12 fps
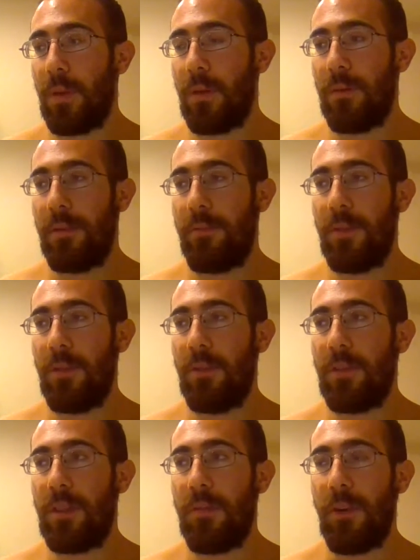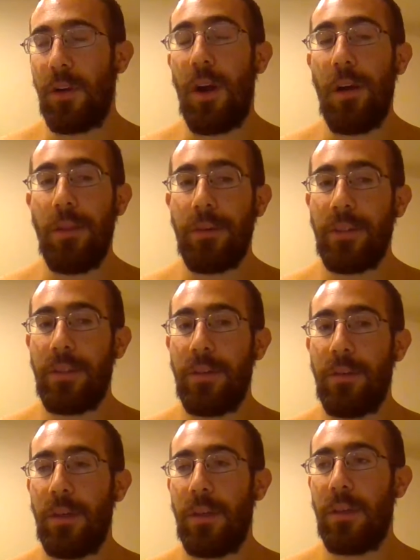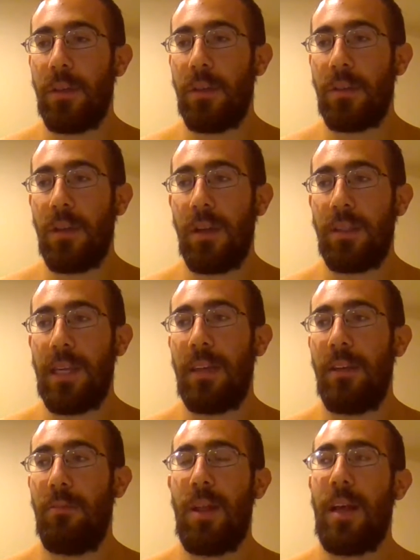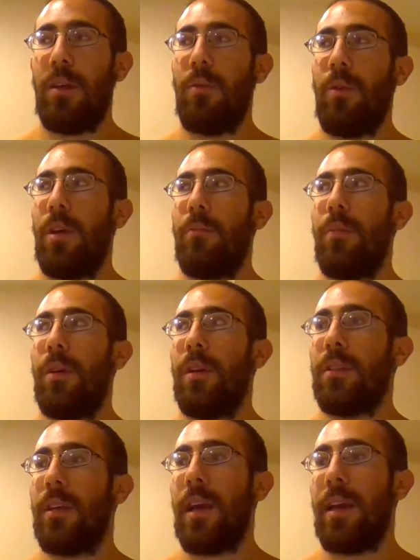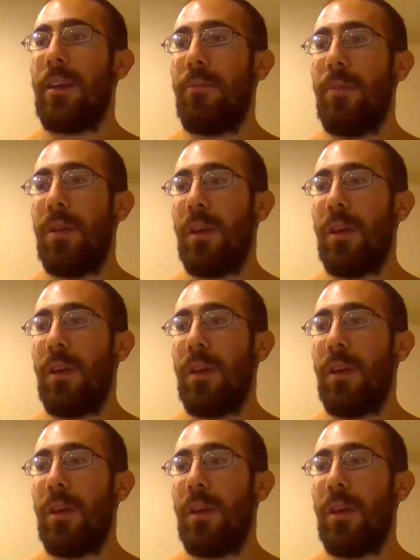and there's different colors to it. It's not exactly black and white, but it's like I could